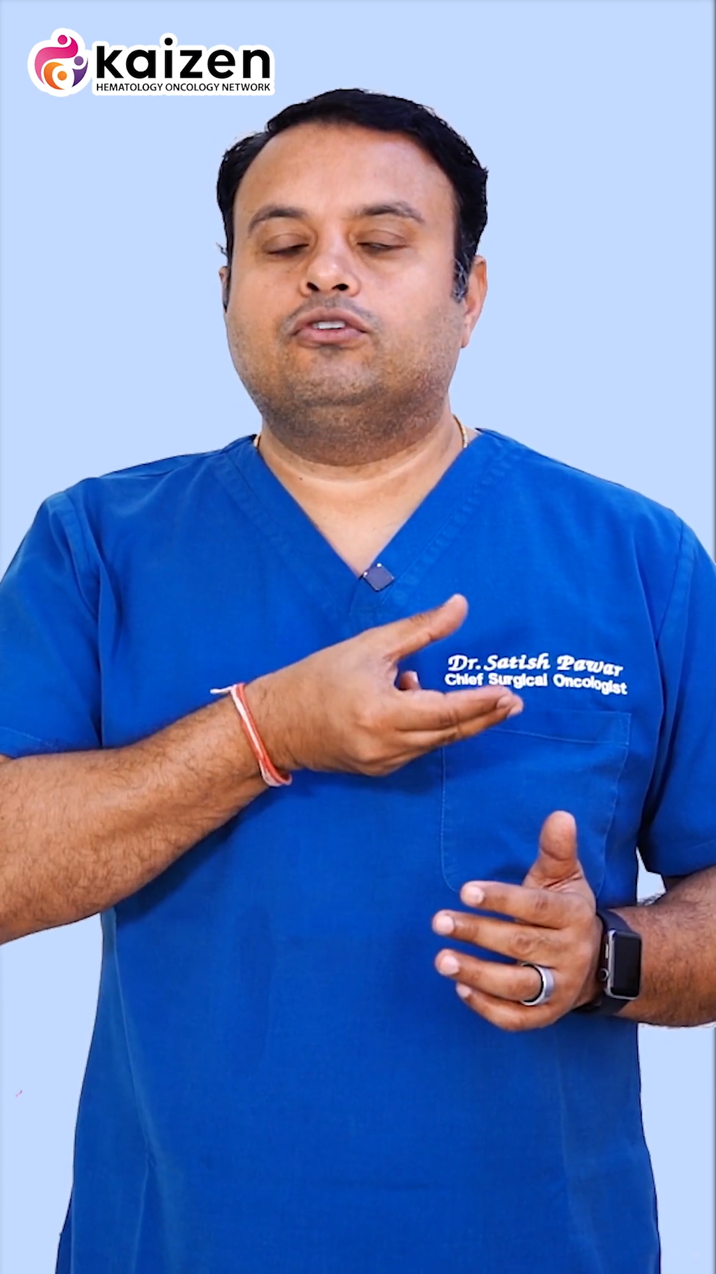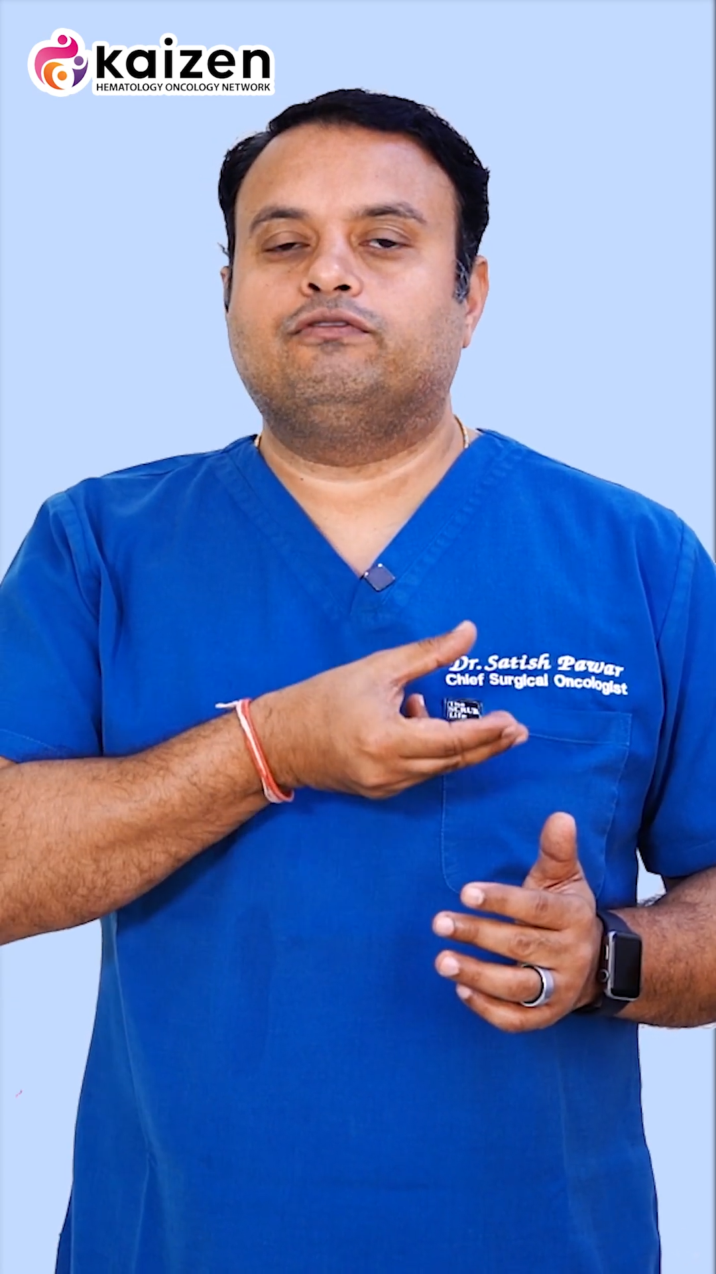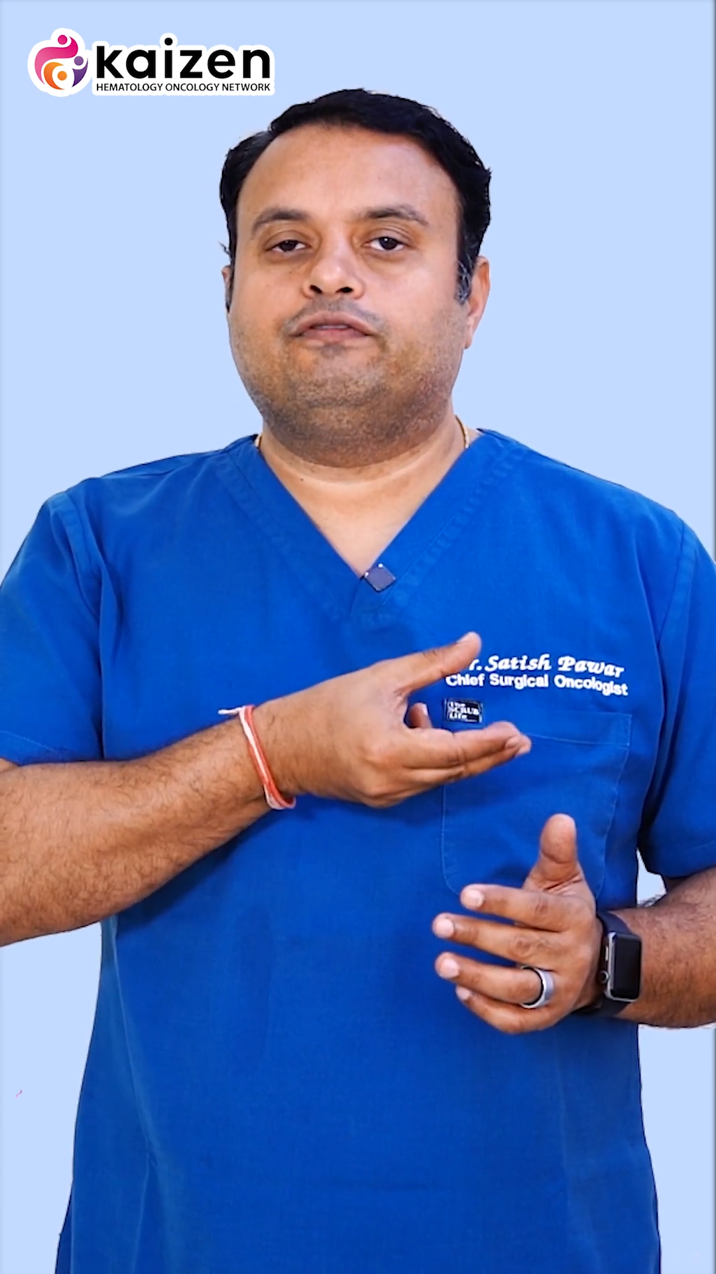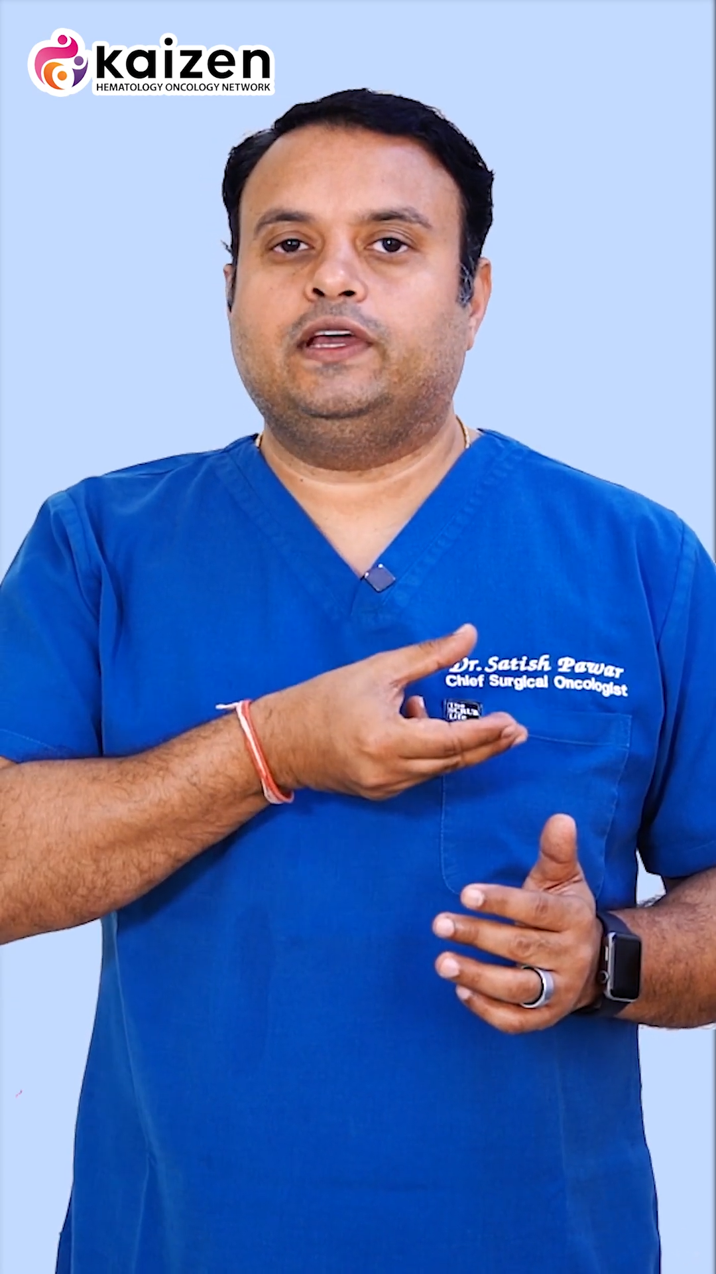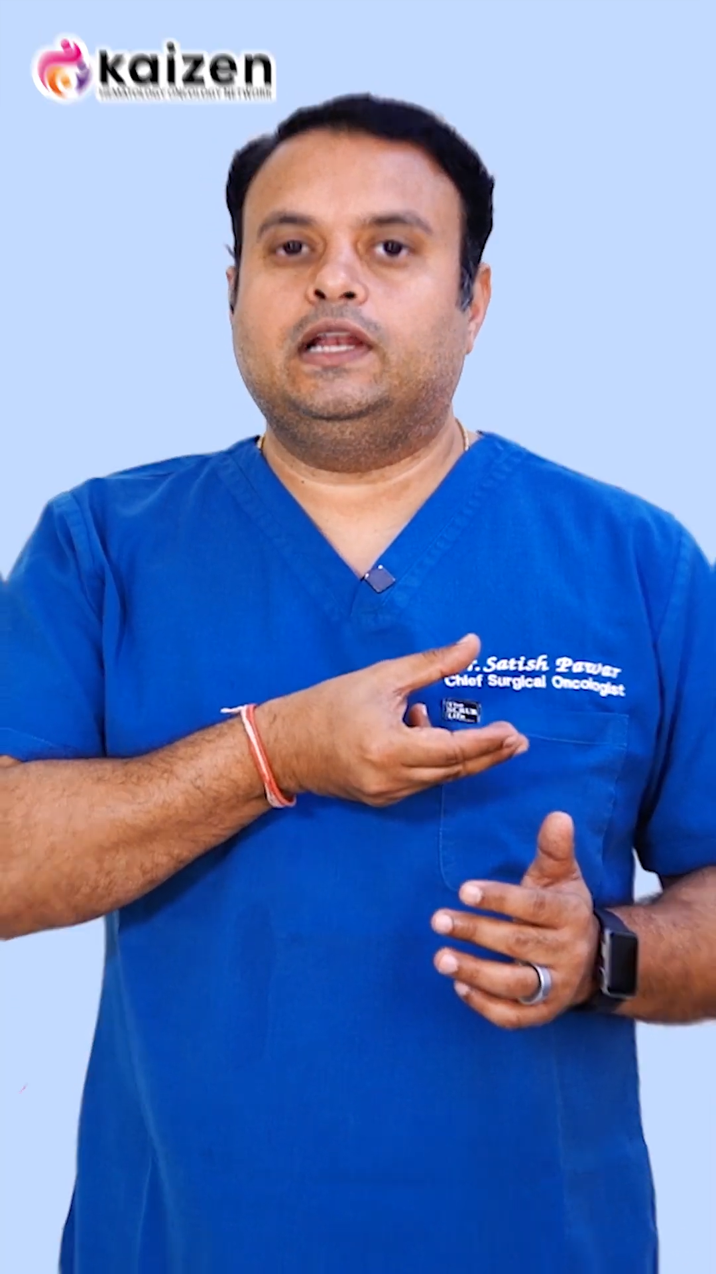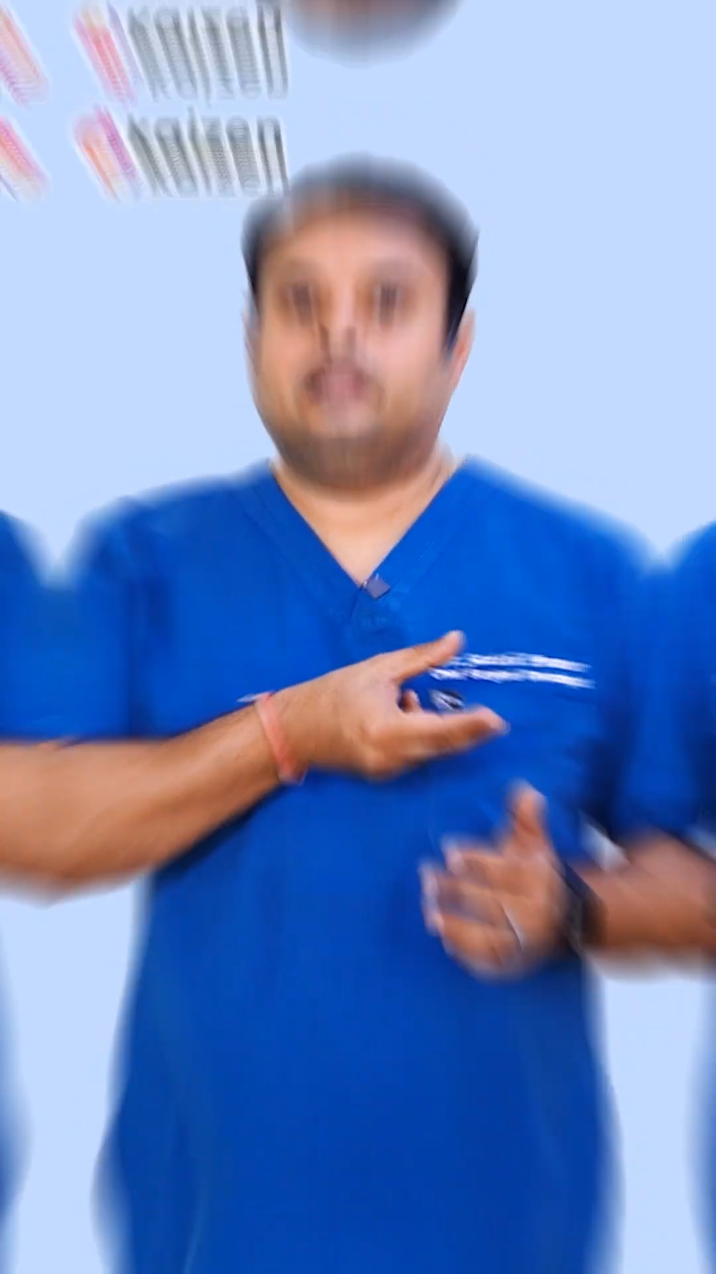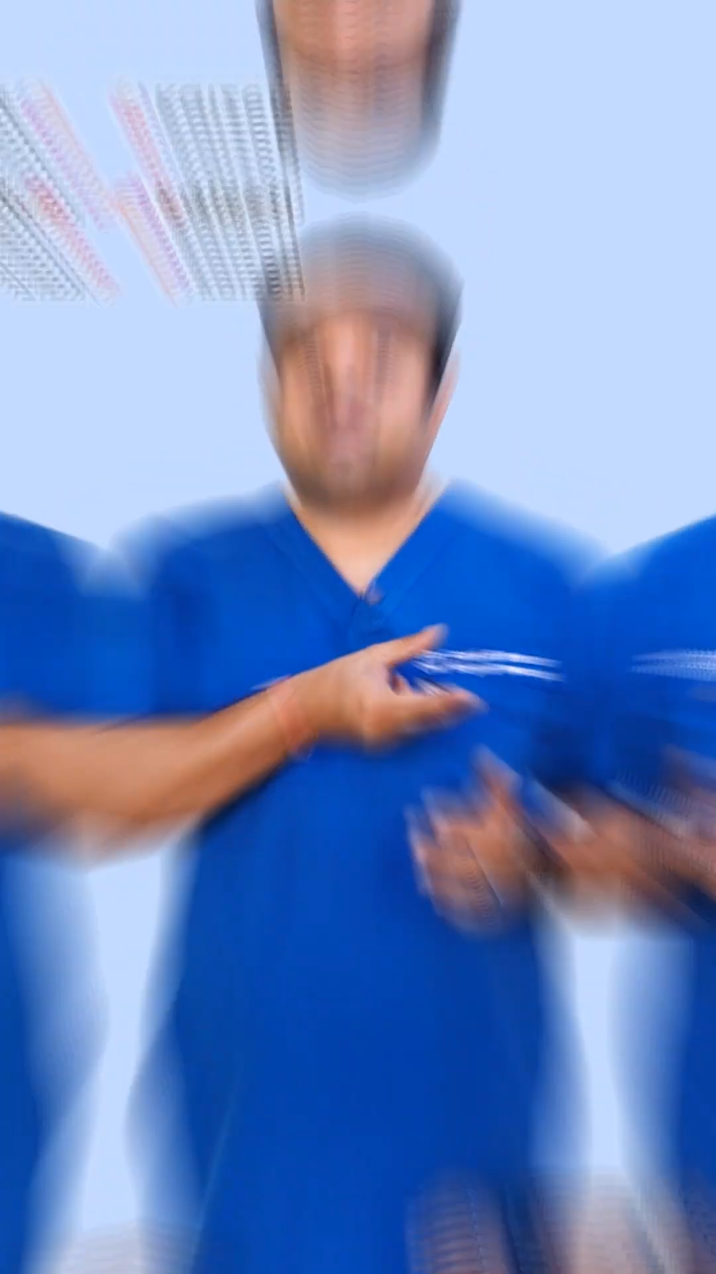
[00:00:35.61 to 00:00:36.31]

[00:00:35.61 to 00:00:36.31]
you'll feel